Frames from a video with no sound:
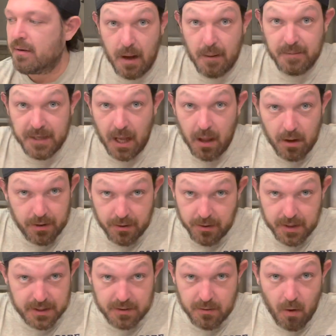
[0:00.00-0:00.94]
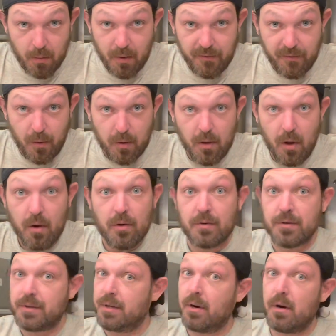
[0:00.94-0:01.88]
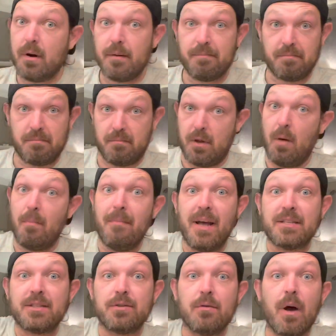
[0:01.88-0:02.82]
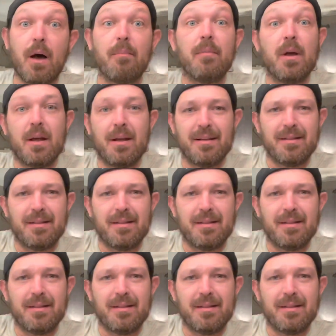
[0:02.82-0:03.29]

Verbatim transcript: I'm telling you, these normal four locals, they're gonna, they'll mess you up.